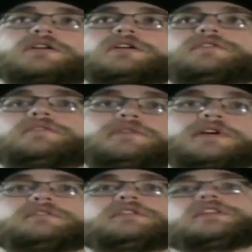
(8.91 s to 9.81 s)
So we're not
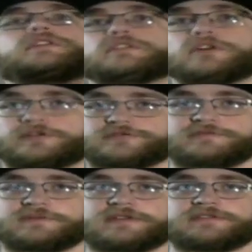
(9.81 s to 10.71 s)
doing another
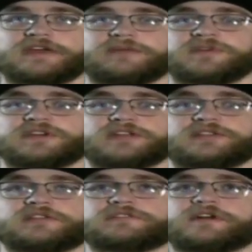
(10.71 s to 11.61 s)
cartridge-based game again
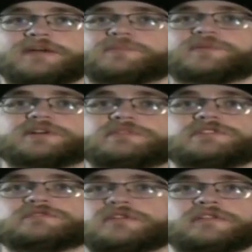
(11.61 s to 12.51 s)
this time. We're going to be
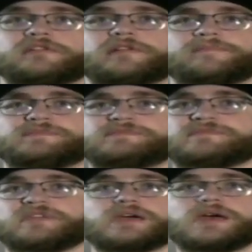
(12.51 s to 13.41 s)
doing
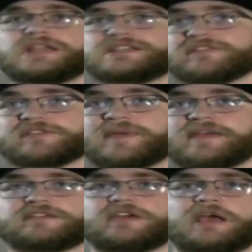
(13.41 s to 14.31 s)
a
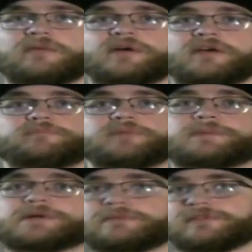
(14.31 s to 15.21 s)
disc-based game, but I
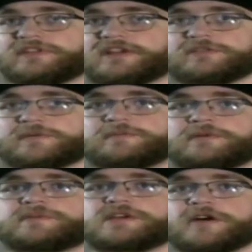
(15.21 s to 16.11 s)
promise the next one will
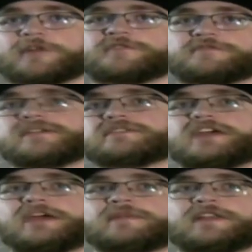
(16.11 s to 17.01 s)
be a cartridge-based
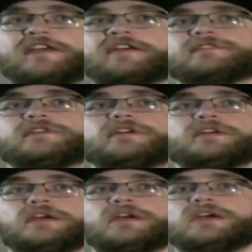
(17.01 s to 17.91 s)
game. I just have to
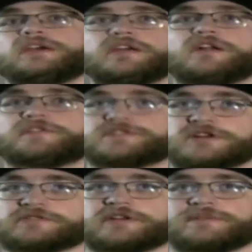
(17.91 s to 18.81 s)
get all the shit
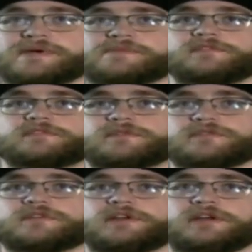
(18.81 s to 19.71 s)
around and be able to
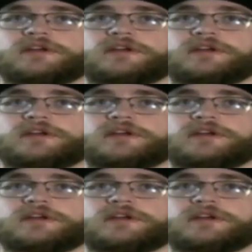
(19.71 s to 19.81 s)
record it.